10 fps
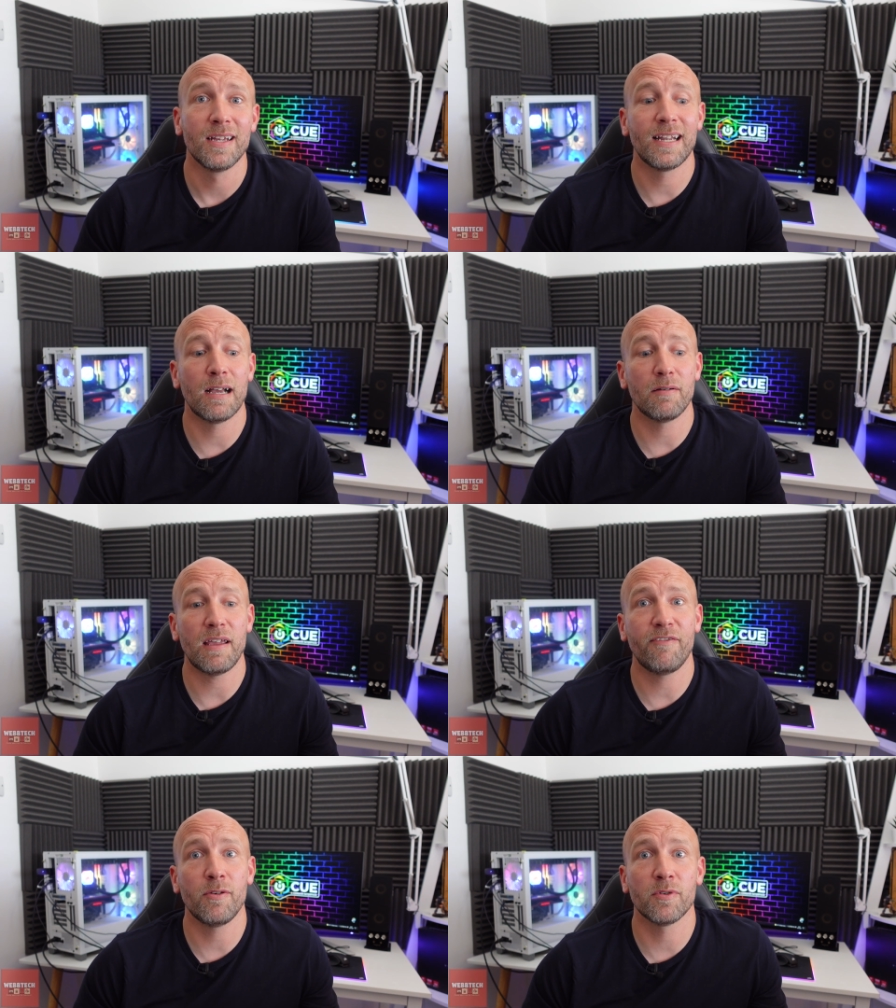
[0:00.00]
Now
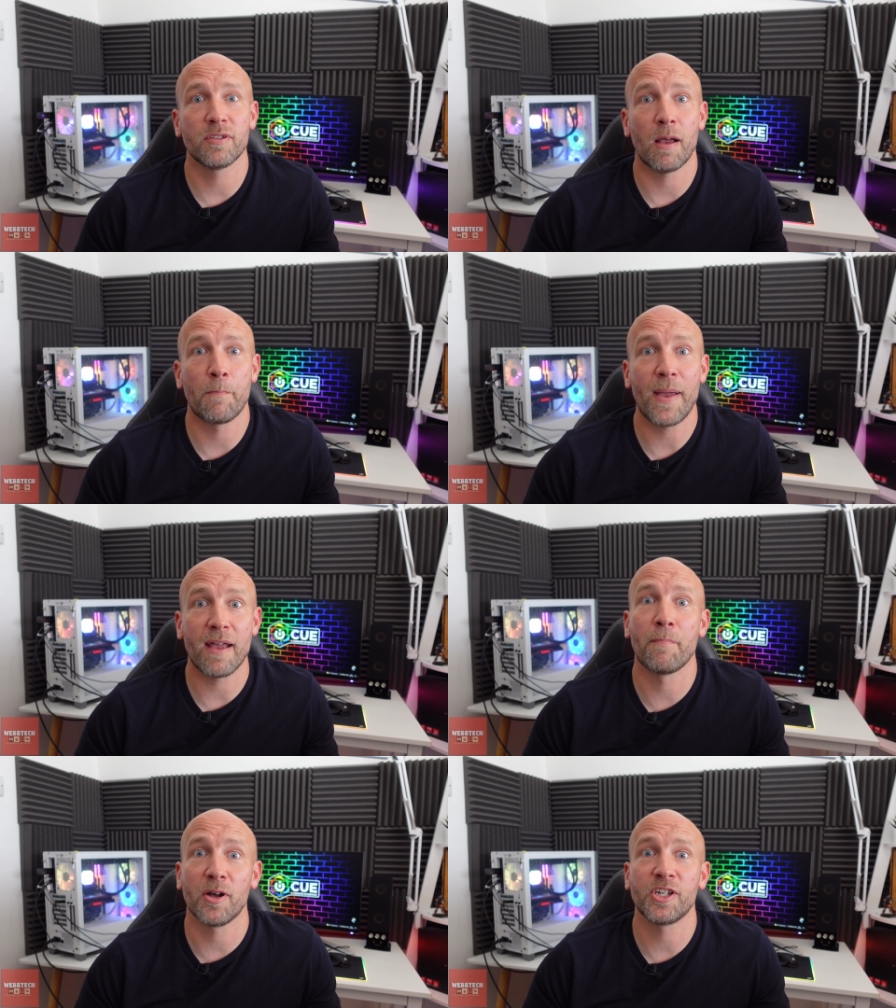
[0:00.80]
if you want a
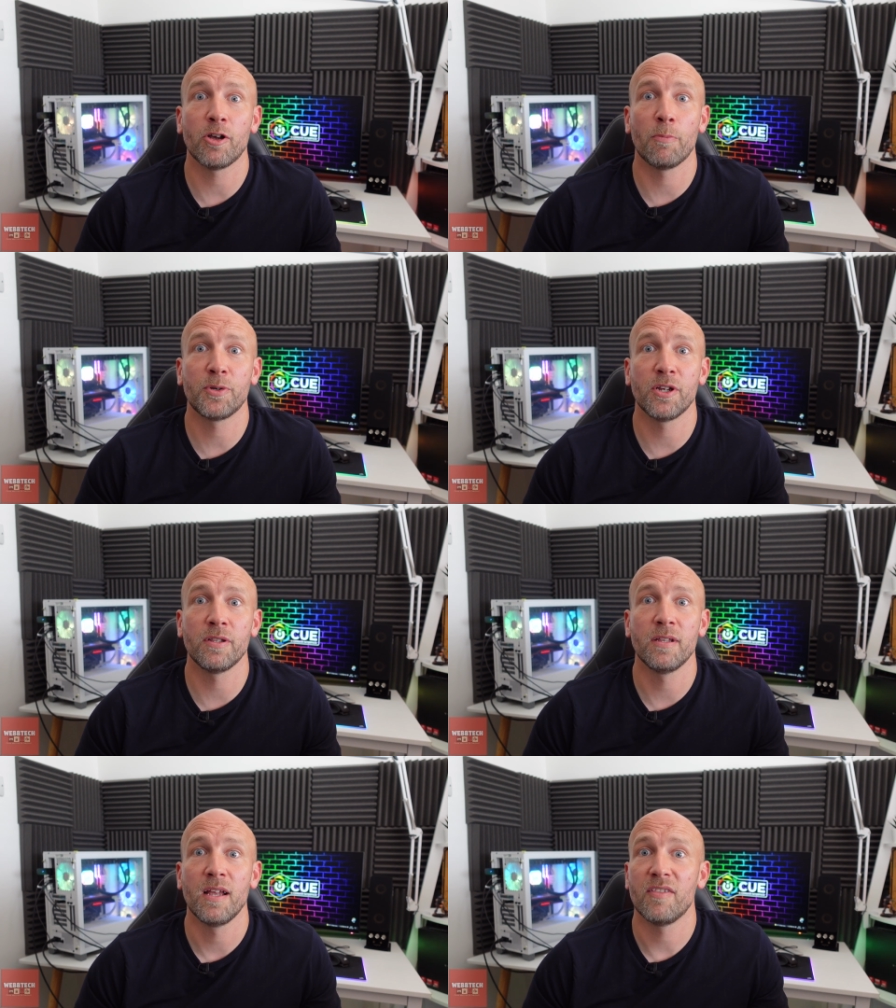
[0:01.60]
better budget
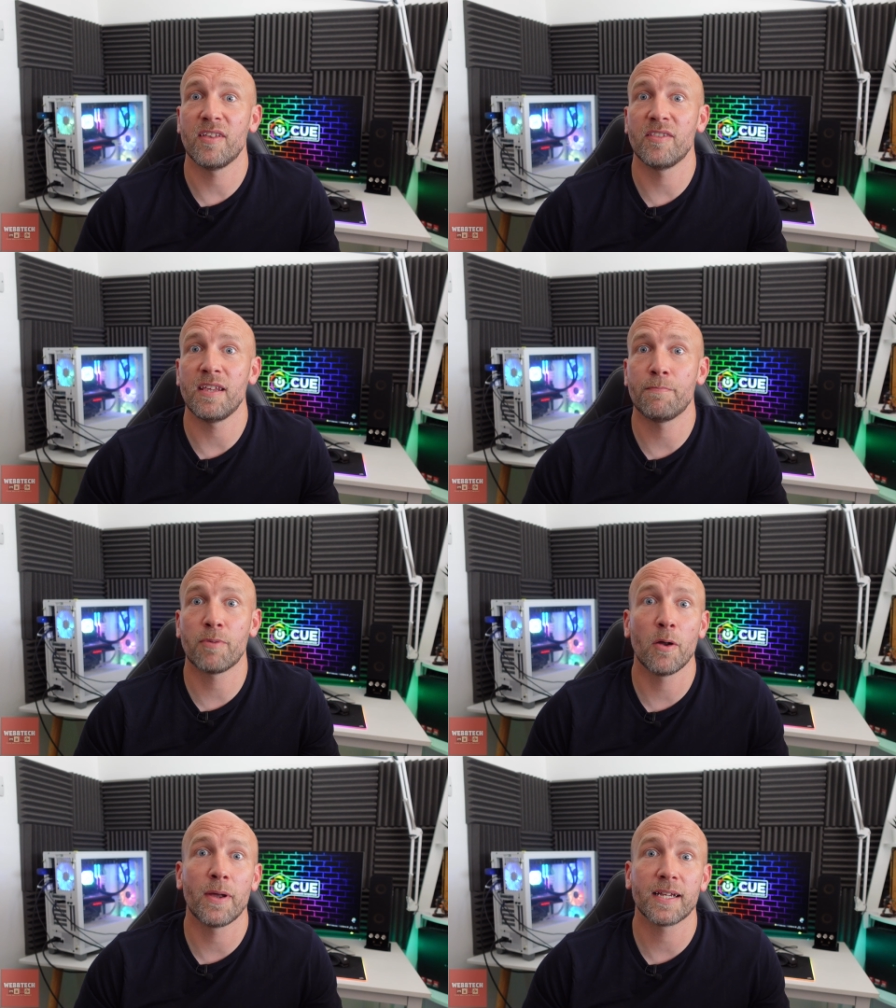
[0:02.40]
option then the
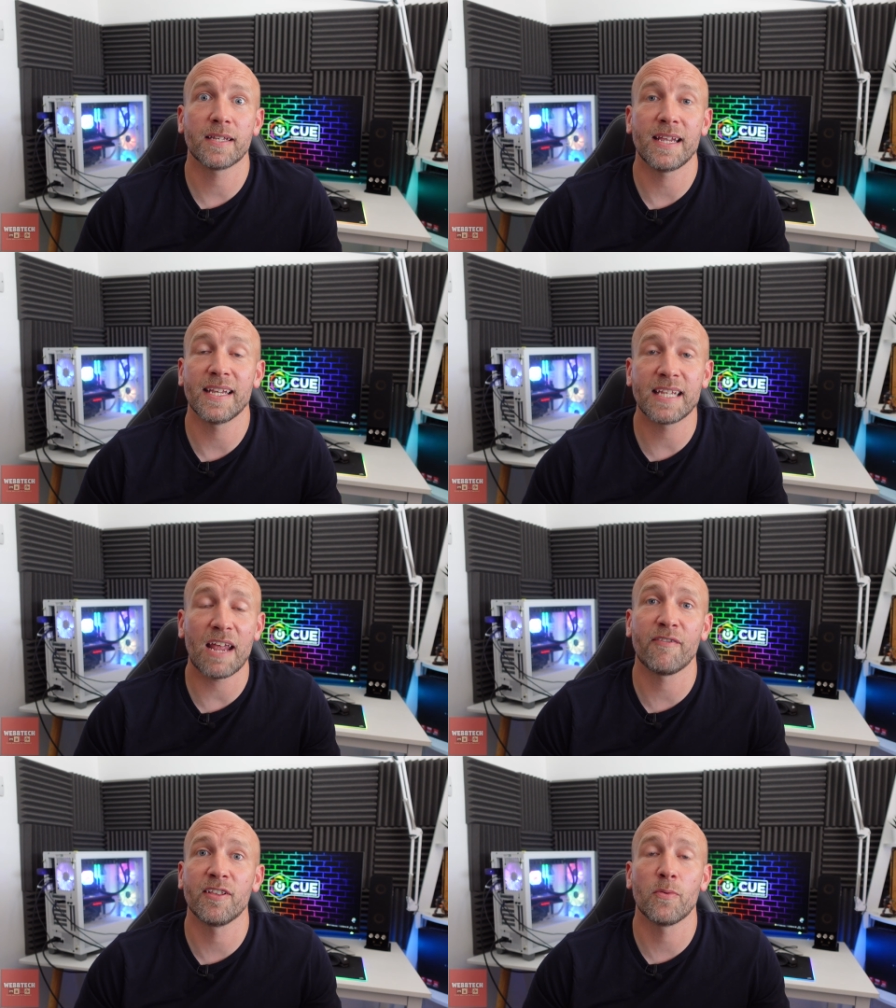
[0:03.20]
Pro XT is
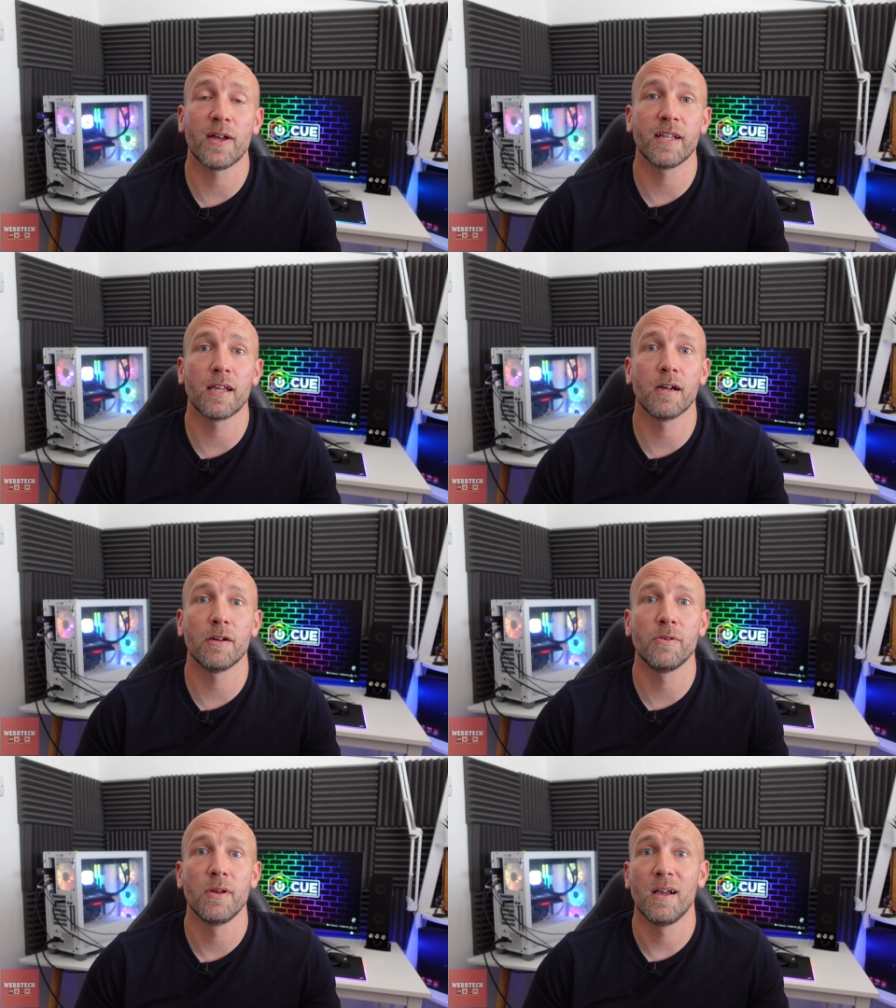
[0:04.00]
definitely the way to go.